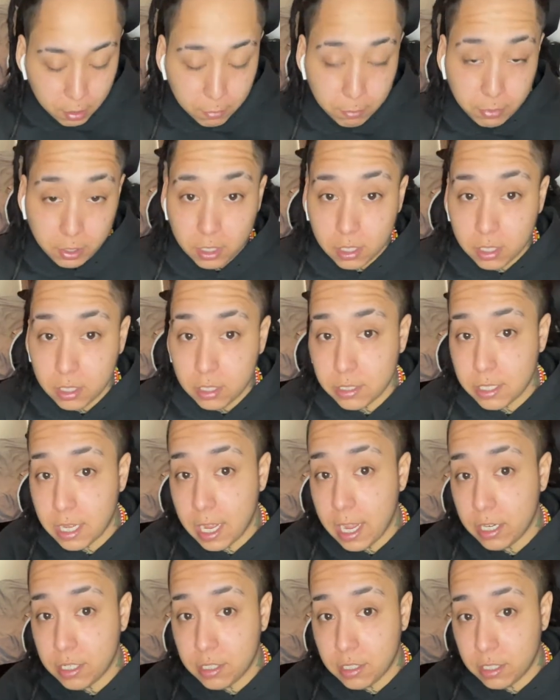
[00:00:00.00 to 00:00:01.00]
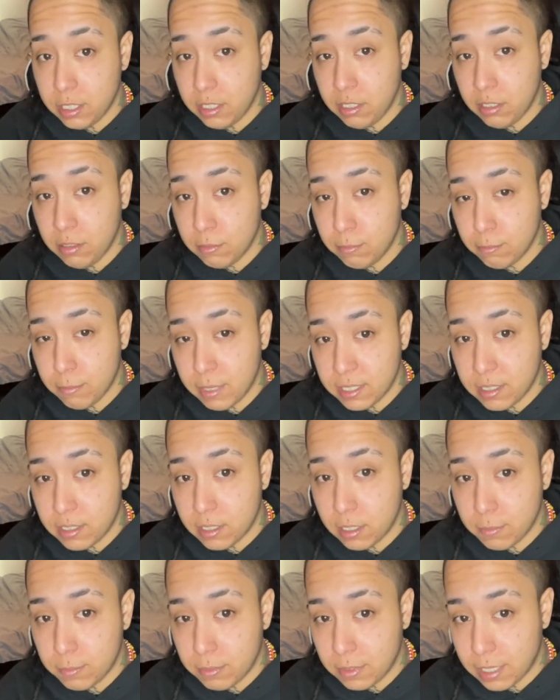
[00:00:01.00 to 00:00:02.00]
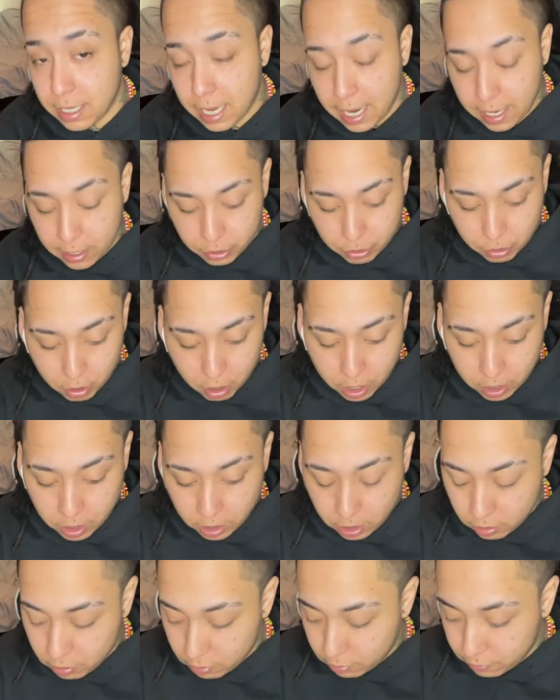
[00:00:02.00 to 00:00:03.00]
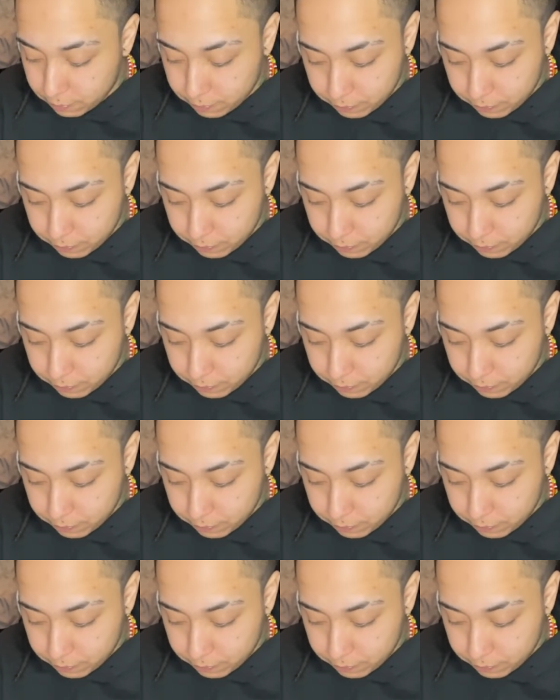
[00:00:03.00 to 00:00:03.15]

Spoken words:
because I actually messed up the last drawing needle.